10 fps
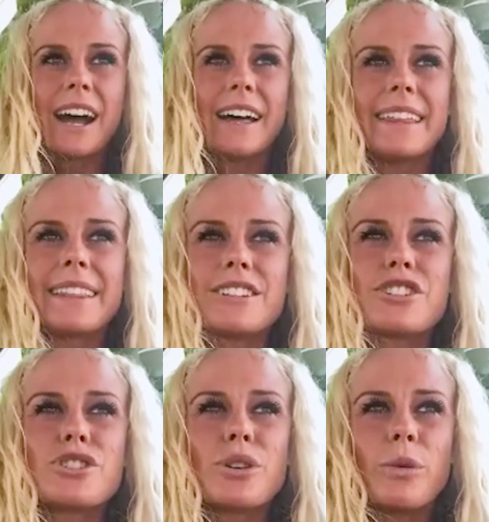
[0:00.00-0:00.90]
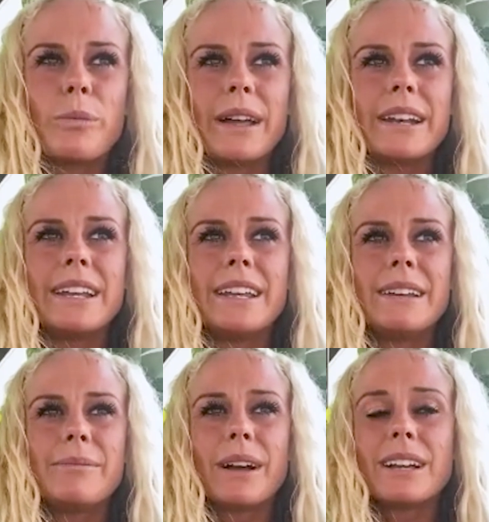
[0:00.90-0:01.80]
I think that so
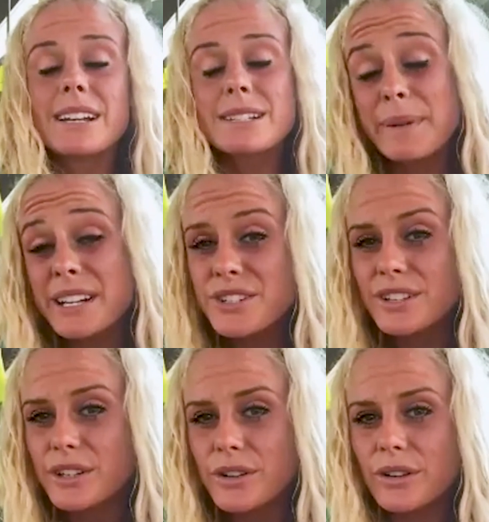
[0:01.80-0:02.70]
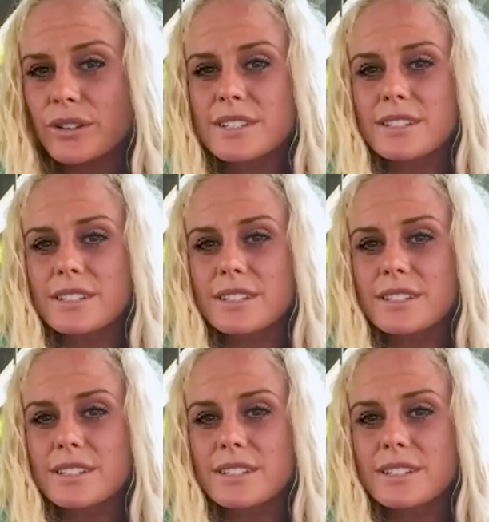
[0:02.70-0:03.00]
many, especially girls,